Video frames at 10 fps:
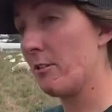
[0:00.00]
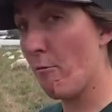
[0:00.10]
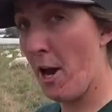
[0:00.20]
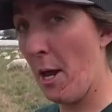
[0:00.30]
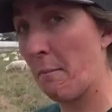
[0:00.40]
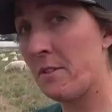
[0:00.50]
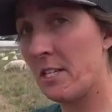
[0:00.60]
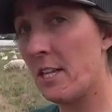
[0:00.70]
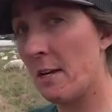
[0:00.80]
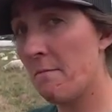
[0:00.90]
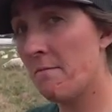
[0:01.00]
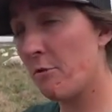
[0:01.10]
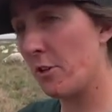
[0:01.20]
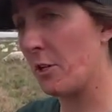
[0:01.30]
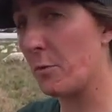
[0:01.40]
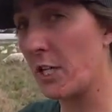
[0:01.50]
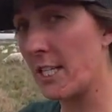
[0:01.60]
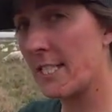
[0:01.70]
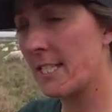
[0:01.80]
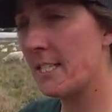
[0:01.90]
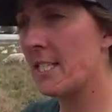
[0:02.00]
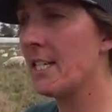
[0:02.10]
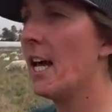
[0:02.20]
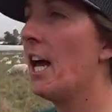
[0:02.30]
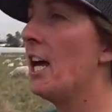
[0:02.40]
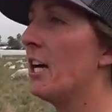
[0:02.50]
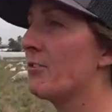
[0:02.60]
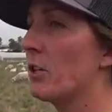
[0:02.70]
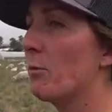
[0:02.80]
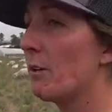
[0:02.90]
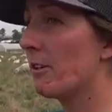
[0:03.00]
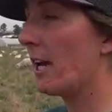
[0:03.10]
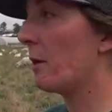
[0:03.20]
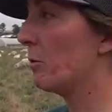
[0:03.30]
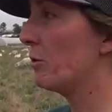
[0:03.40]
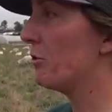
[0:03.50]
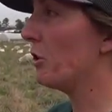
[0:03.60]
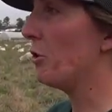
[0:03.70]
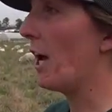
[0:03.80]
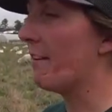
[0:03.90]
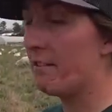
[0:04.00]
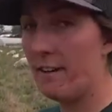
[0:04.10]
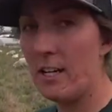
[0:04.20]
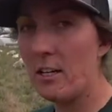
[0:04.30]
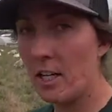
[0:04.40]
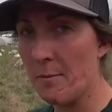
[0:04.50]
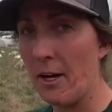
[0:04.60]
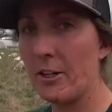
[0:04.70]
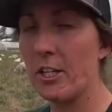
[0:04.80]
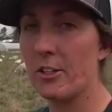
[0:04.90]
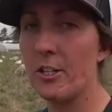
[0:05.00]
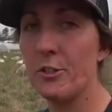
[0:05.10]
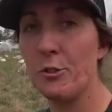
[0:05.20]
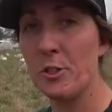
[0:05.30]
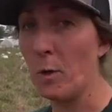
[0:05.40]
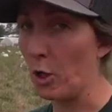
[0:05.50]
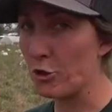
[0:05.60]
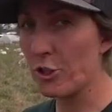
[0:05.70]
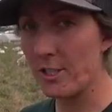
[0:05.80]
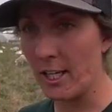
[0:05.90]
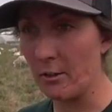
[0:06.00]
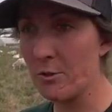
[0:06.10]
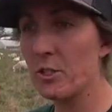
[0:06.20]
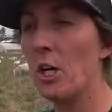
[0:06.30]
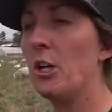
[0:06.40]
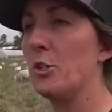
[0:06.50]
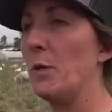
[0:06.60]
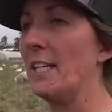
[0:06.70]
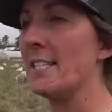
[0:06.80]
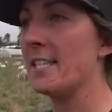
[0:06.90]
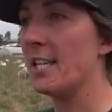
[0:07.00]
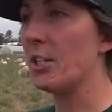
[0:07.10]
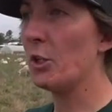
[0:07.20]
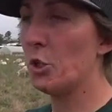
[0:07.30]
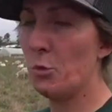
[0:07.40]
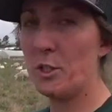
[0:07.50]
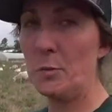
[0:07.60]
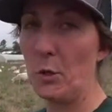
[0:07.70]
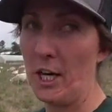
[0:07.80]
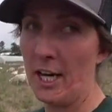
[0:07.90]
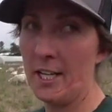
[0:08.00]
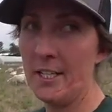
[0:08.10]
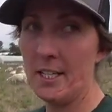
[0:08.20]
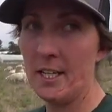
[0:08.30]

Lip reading: the ram to them for their breeding season. And so we were able to have a vet come out here and do some ultrasounds so we could see who was bred.